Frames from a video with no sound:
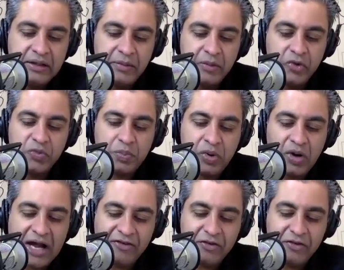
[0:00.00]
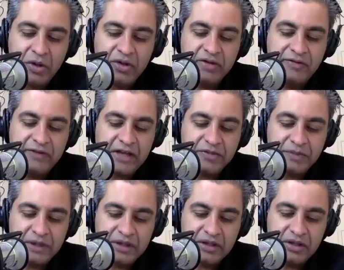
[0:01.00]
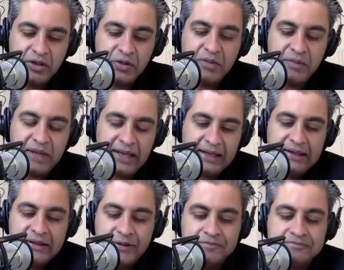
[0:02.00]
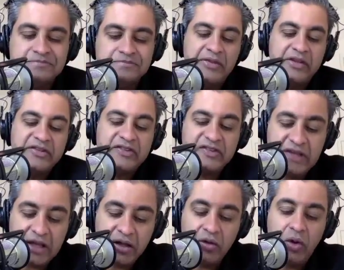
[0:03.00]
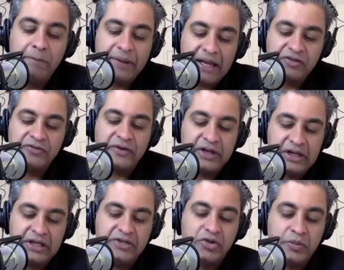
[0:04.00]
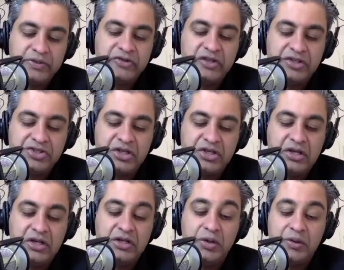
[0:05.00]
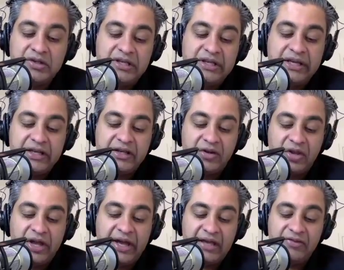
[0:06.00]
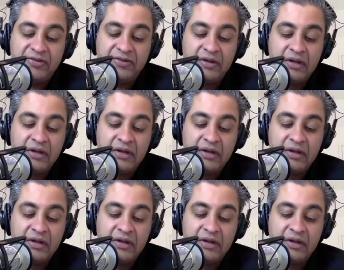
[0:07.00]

the most profitable investment you can make and the single best financial position you can take in your life